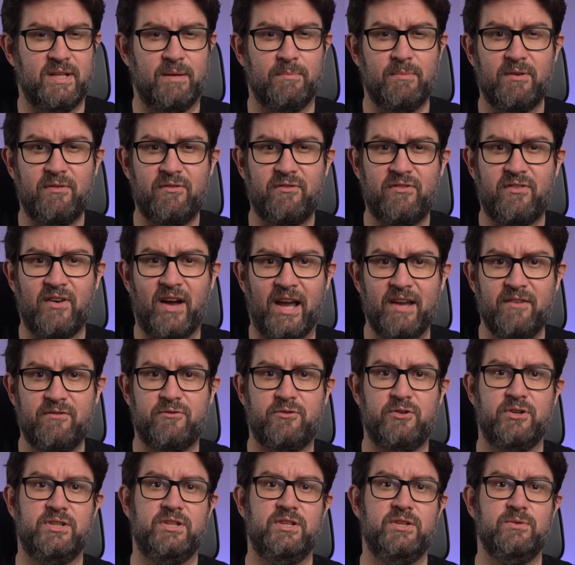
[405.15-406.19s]
Number
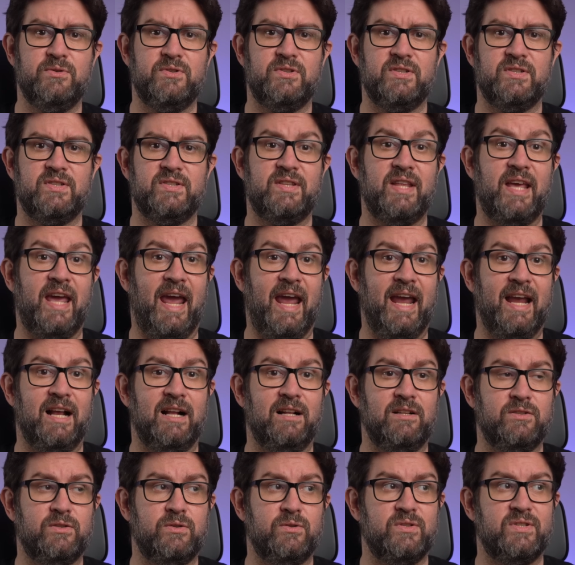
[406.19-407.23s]
5 reduces the
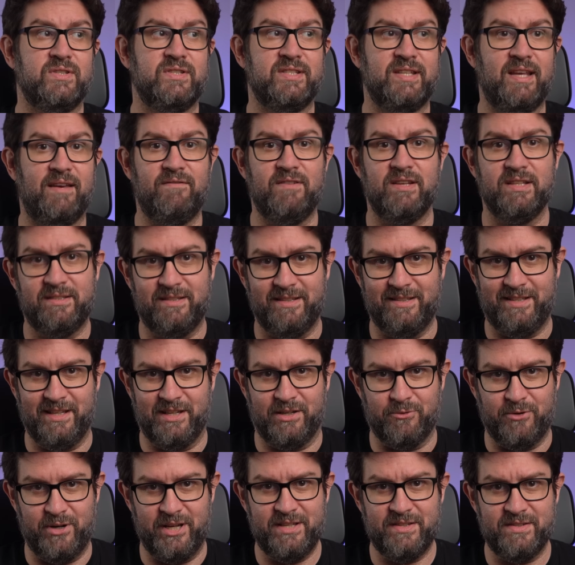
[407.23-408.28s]
angle to 70
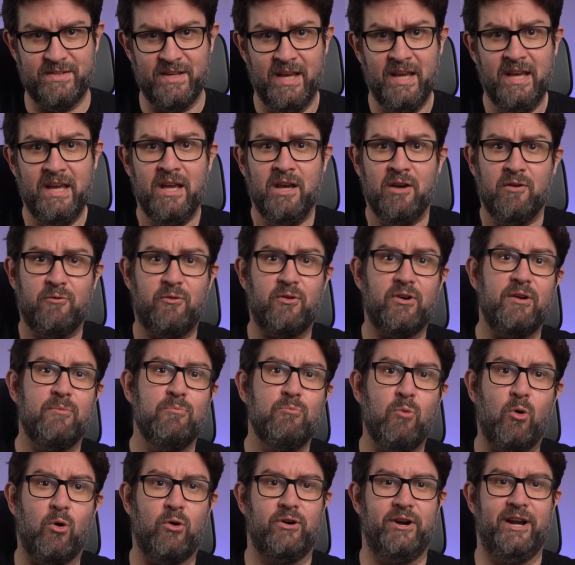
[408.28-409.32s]
degrees for a
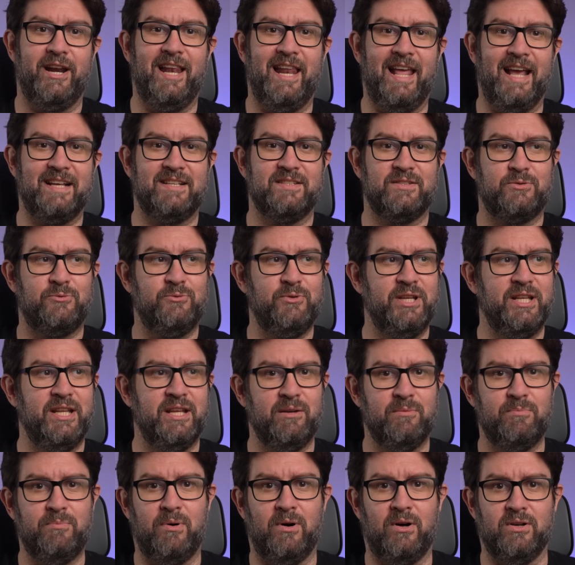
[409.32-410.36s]
more relaxed
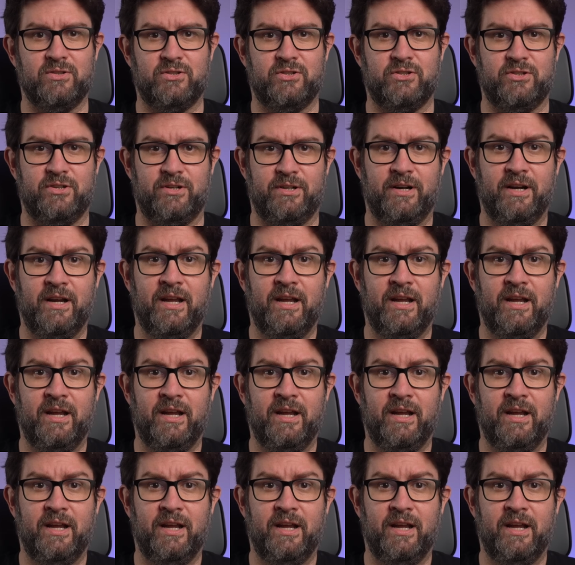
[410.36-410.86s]
reading posture.